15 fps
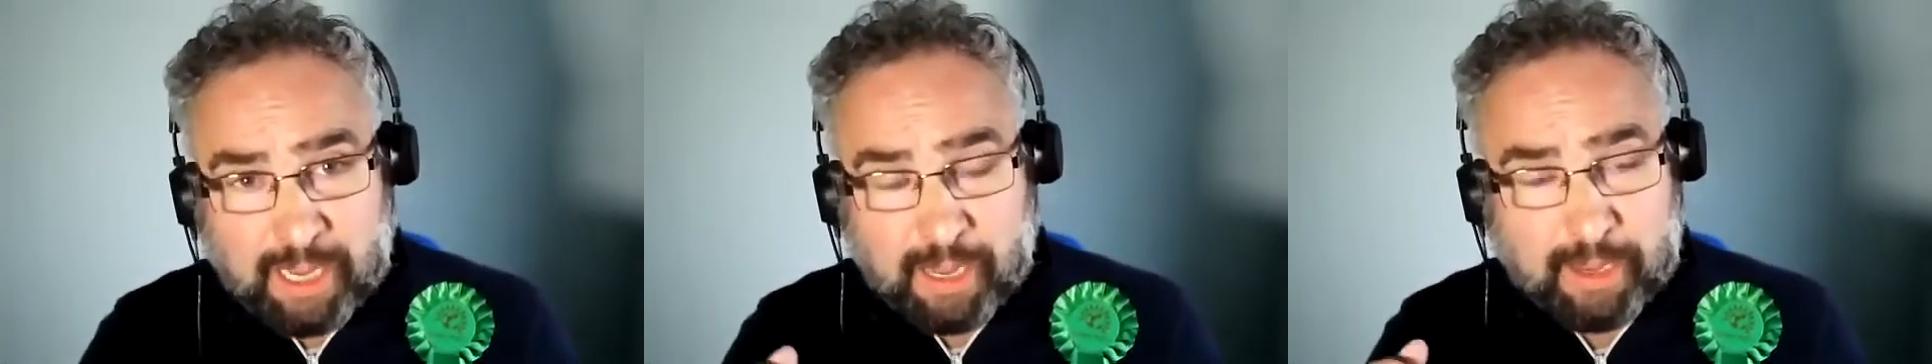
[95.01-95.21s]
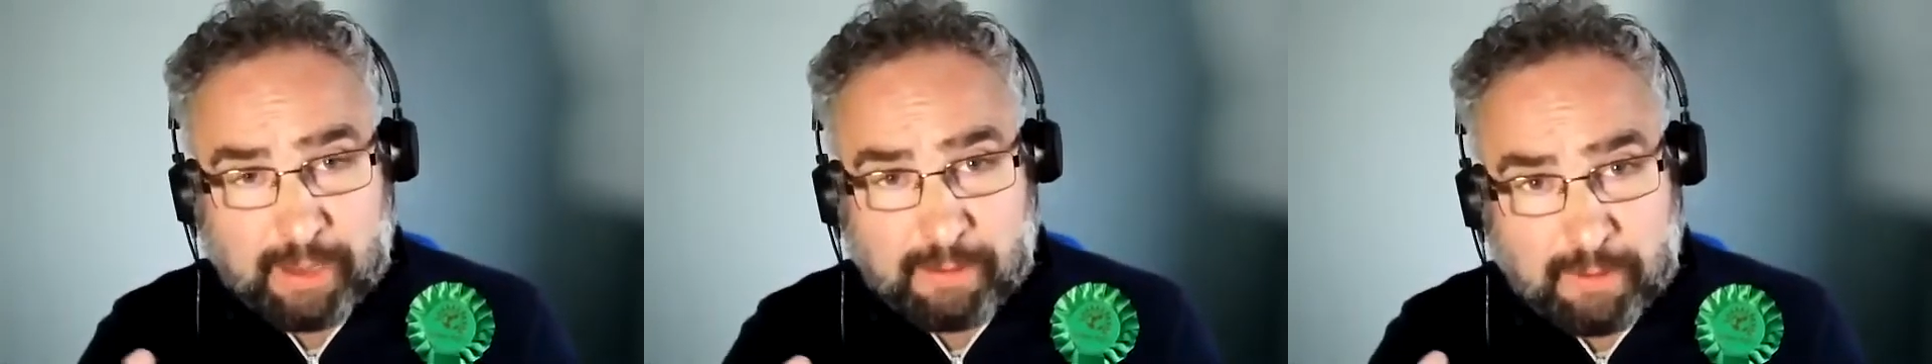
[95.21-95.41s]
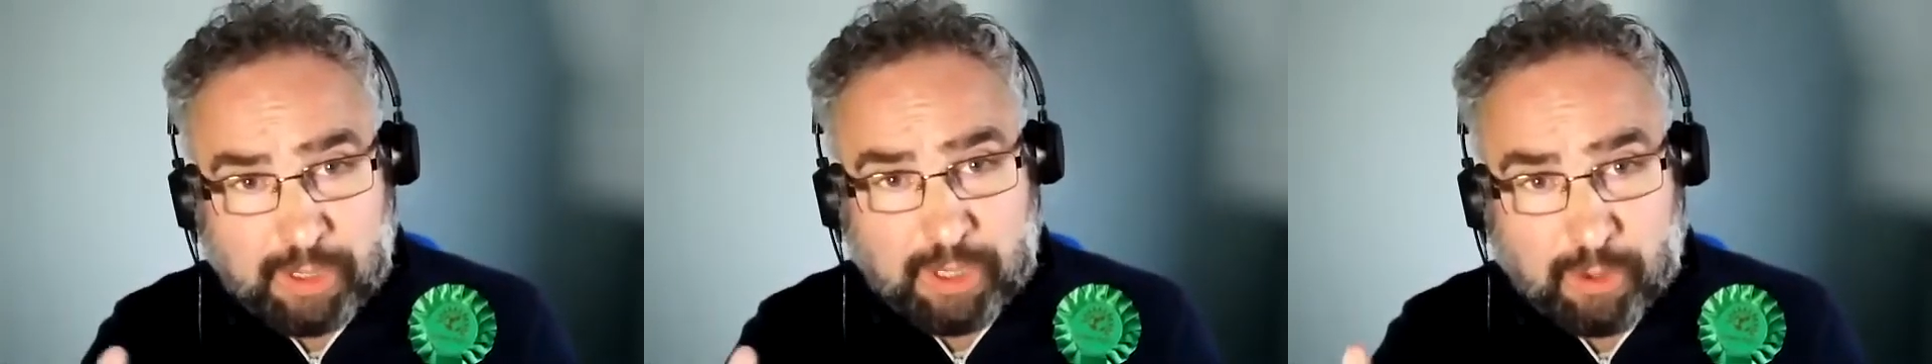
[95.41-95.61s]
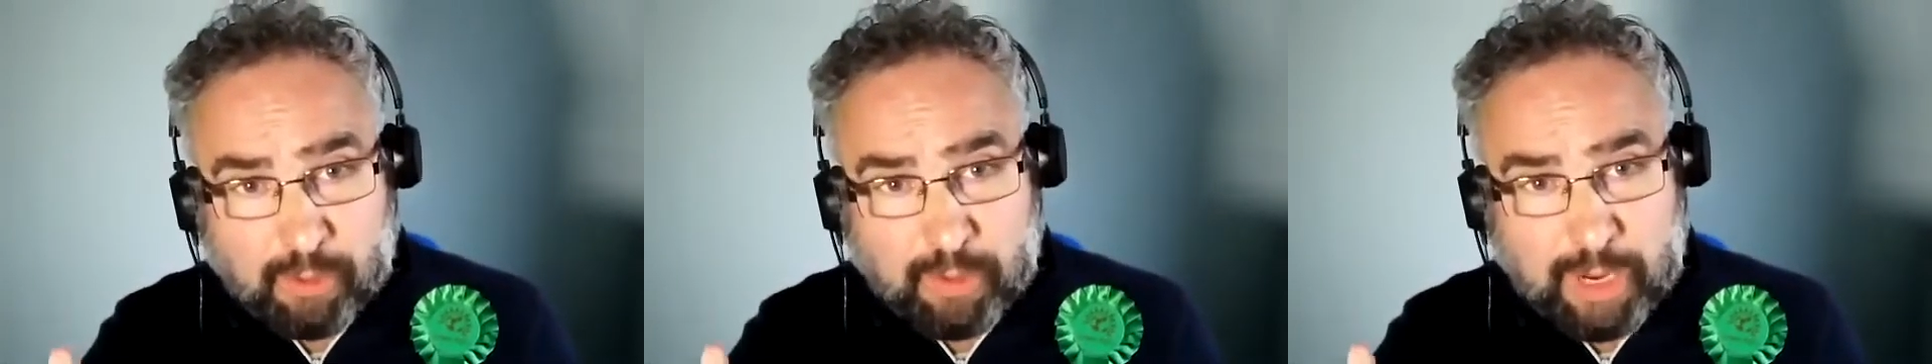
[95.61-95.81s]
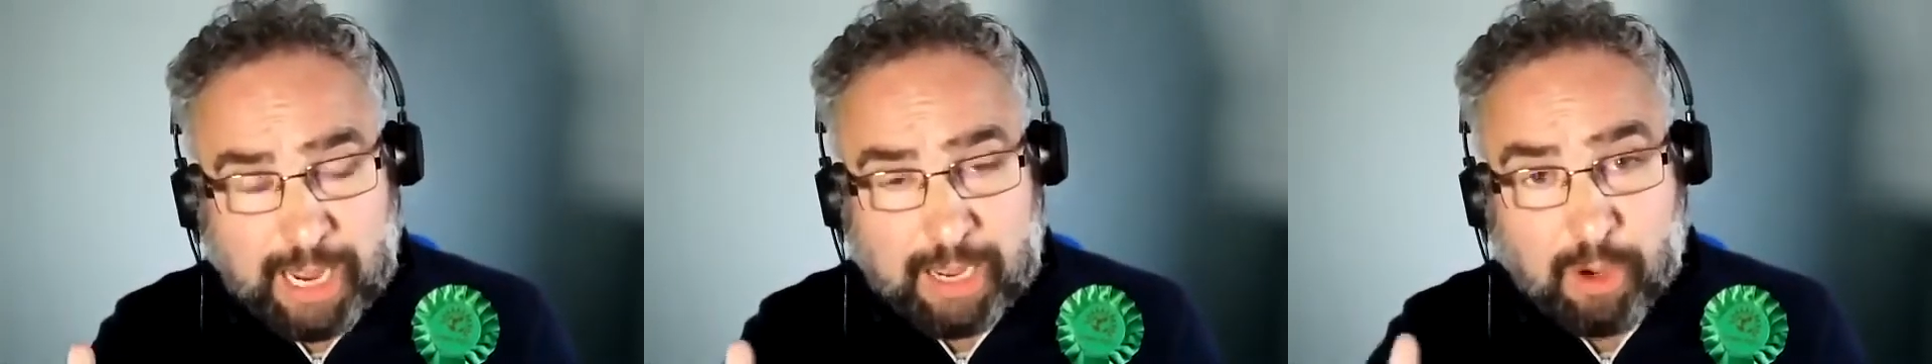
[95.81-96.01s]

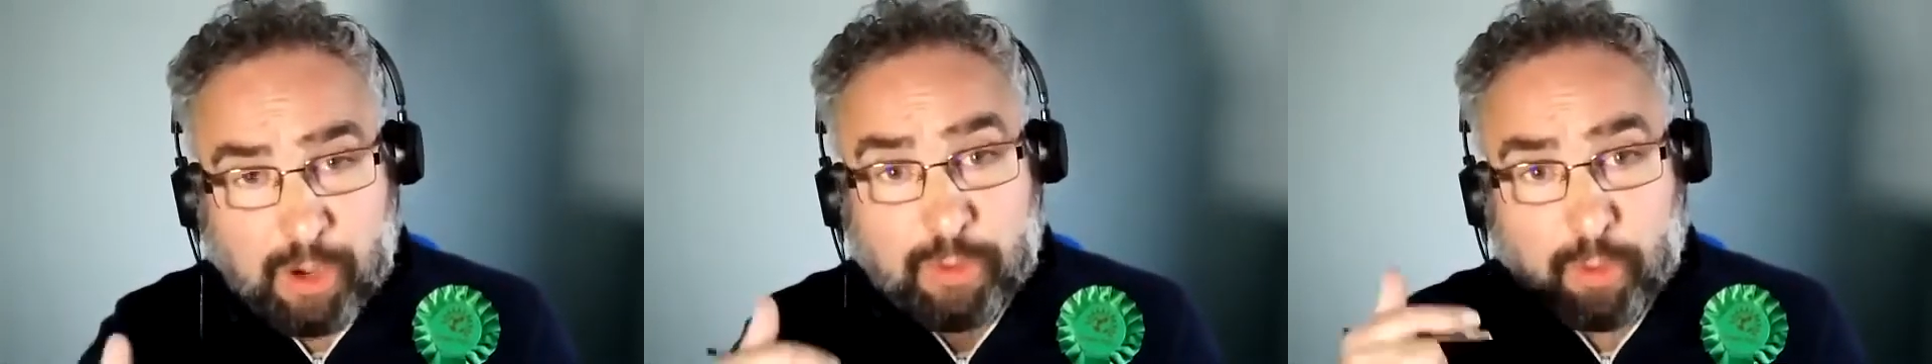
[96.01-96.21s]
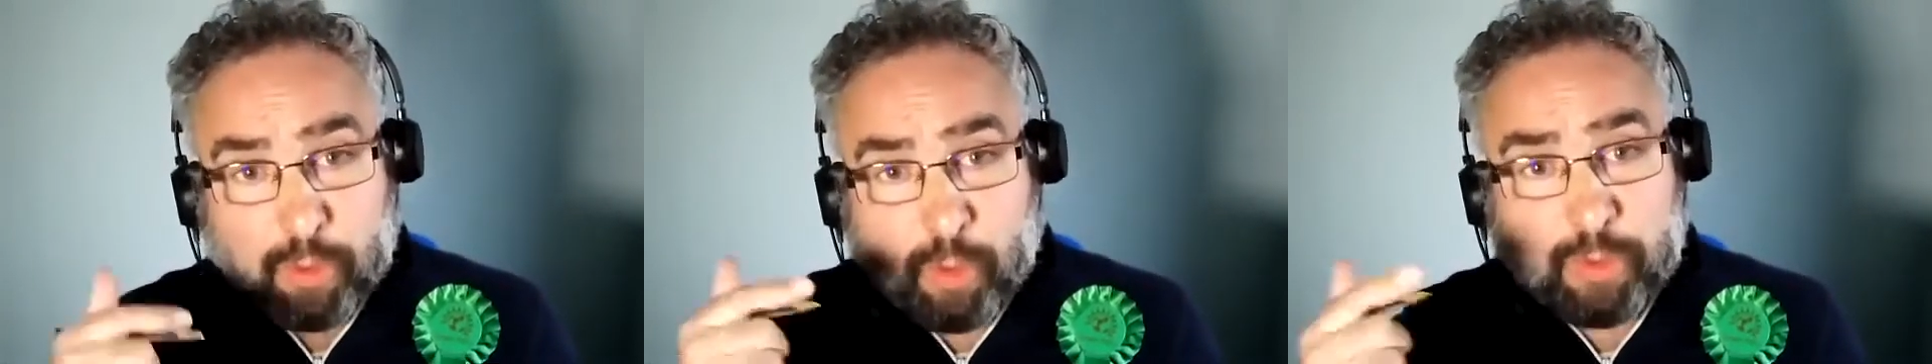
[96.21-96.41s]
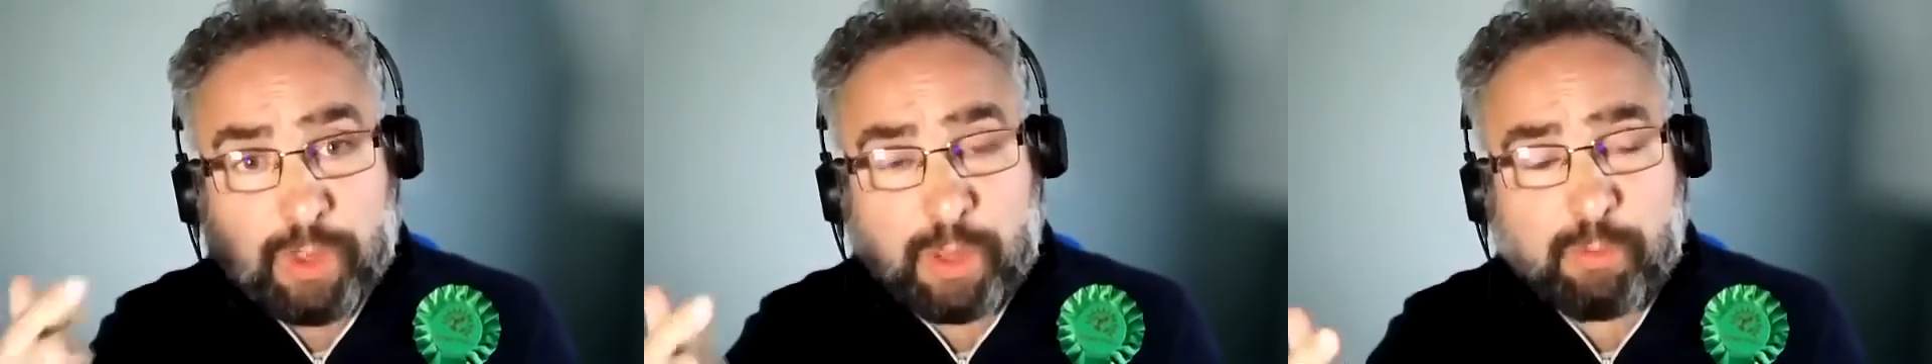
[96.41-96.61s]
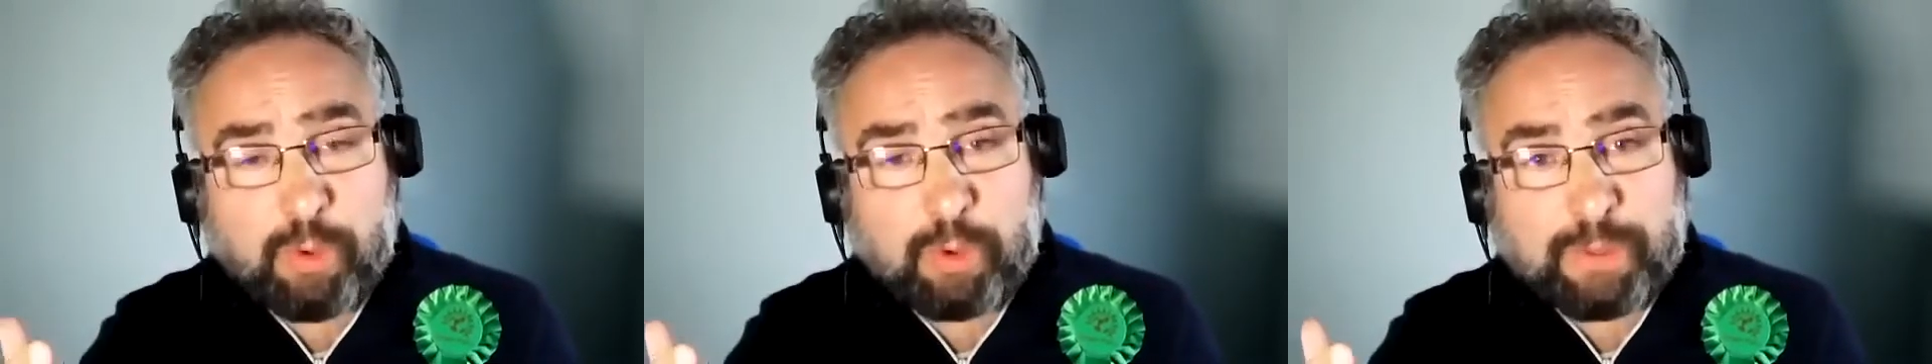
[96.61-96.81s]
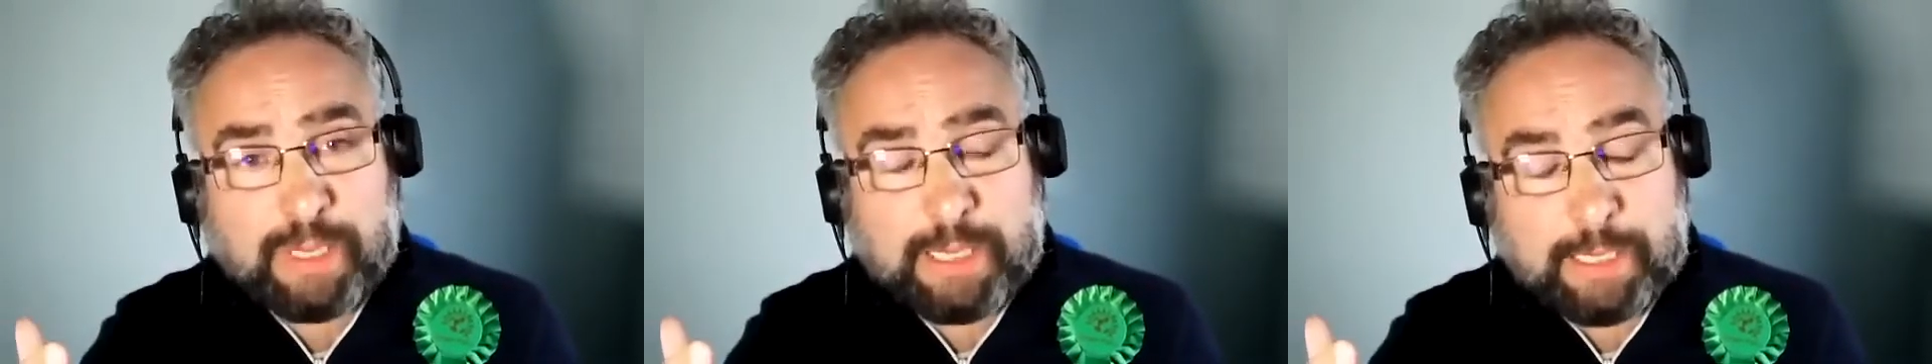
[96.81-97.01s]
or they
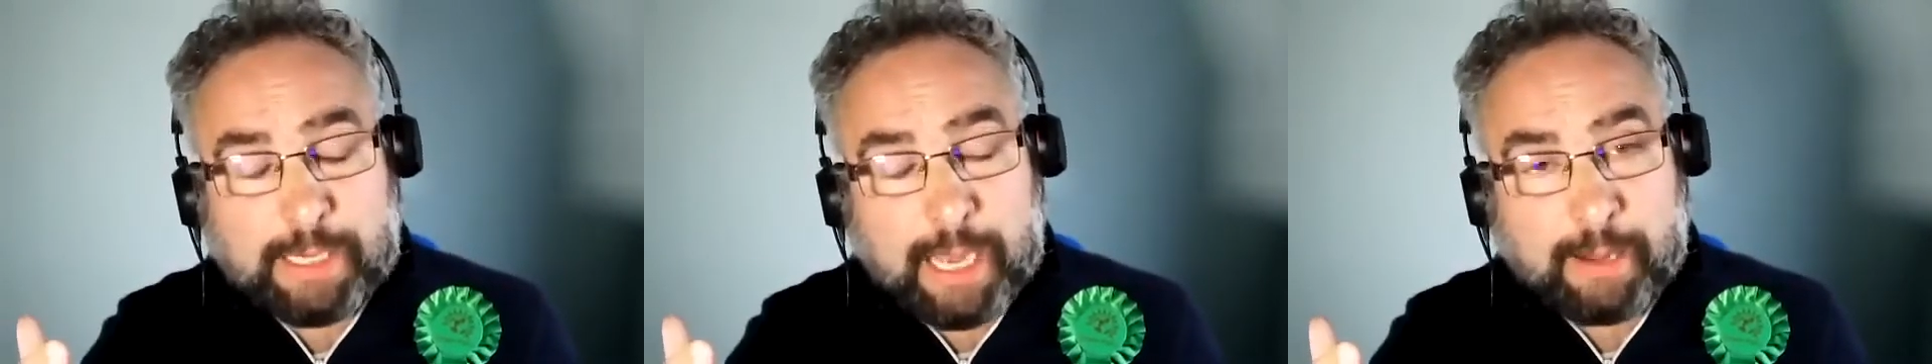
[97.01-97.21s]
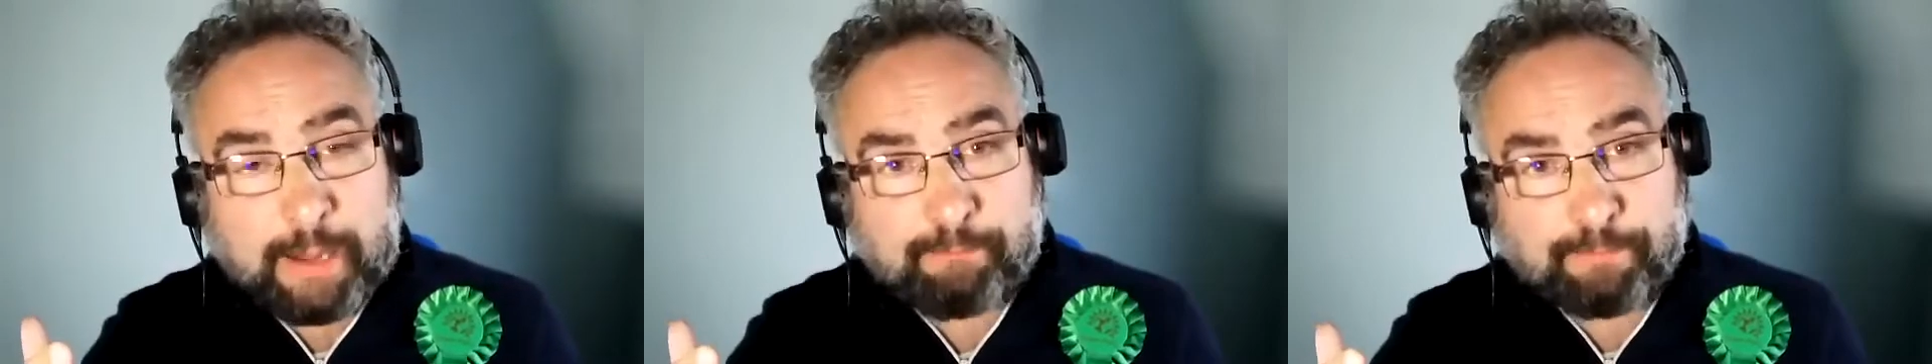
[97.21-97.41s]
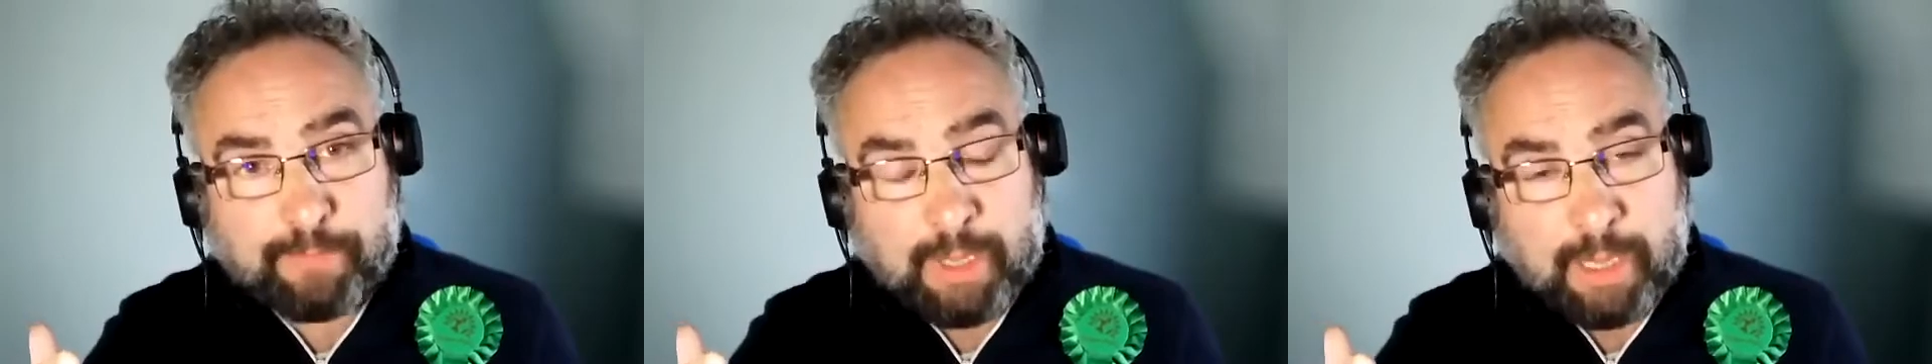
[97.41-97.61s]
would be, and